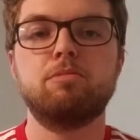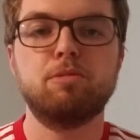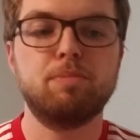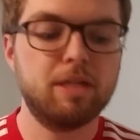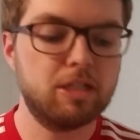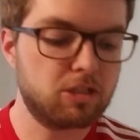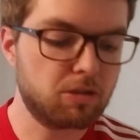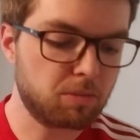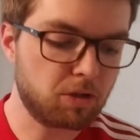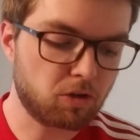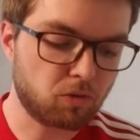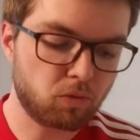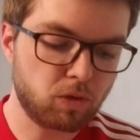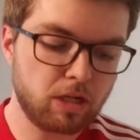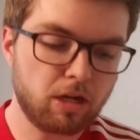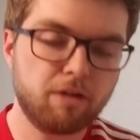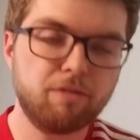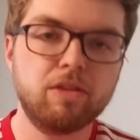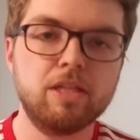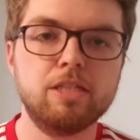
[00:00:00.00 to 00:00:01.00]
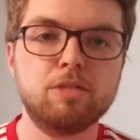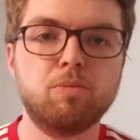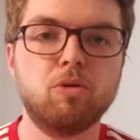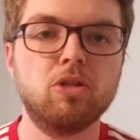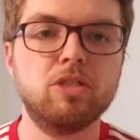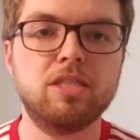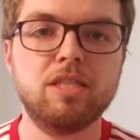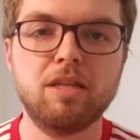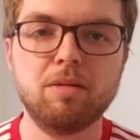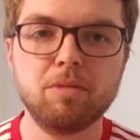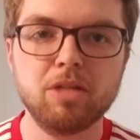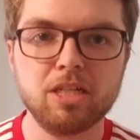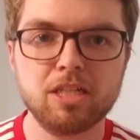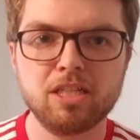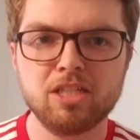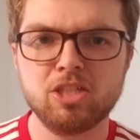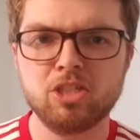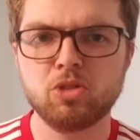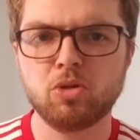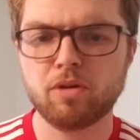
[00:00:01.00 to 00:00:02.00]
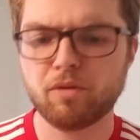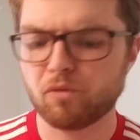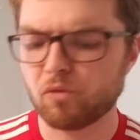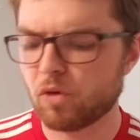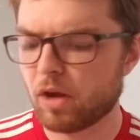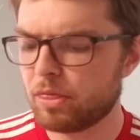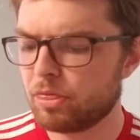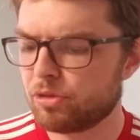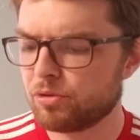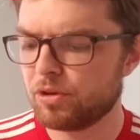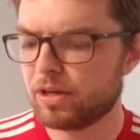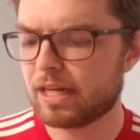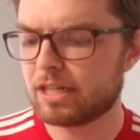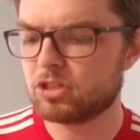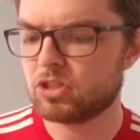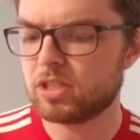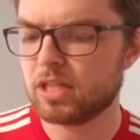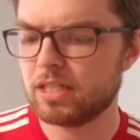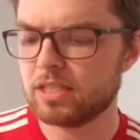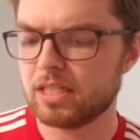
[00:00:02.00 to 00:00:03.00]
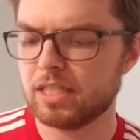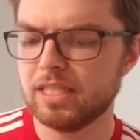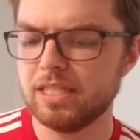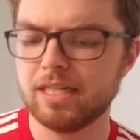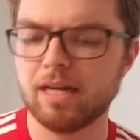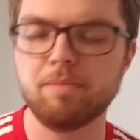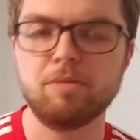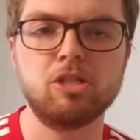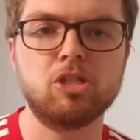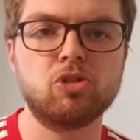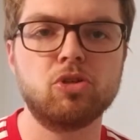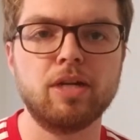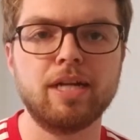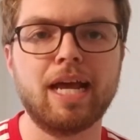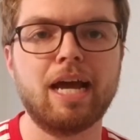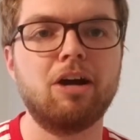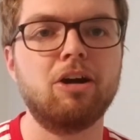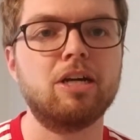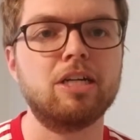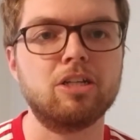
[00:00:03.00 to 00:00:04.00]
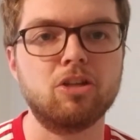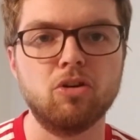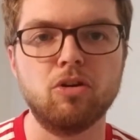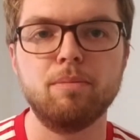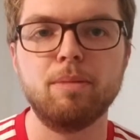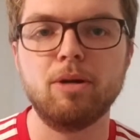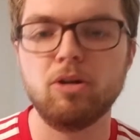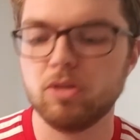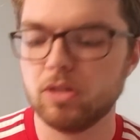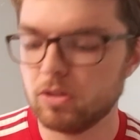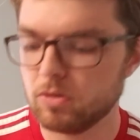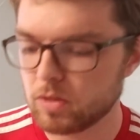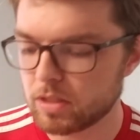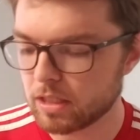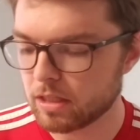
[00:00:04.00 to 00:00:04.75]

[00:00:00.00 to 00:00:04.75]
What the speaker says: page, I'm going to read off these points and then I'm going to sort of run through an exercise and demonstrate how I'd go about using